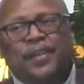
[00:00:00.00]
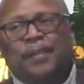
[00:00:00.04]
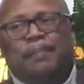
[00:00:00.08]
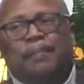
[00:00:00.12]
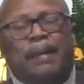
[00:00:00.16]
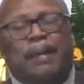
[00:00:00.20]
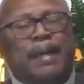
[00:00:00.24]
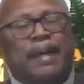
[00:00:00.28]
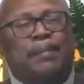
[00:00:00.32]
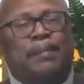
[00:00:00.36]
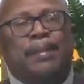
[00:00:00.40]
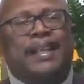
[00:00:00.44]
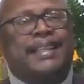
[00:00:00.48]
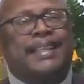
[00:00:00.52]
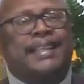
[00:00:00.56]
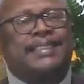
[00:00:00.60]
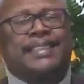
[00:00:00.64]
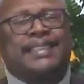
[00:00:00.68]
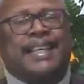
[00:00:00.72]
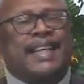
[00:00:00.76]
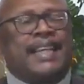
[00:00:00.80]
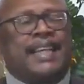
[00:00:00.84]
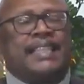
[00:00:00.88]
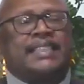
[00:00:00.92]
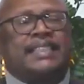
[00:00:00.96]
Bible, I'd say,
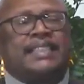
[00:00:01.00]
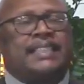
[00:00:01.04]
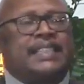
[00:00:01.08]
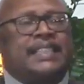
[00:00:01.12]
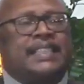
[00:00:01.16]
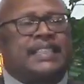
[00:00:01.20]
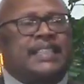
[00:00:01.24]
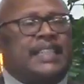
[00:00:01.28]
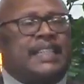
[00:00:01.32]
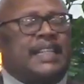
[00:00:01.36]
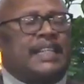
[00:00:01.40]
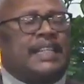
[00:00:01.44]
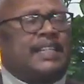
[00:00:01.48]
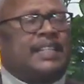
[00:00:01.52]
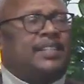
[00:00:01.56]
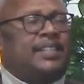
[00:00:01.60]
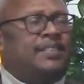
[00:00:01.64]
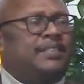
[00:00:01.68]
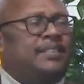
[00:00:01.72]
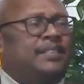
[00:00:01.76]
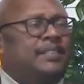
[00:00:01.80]
I got to check that out.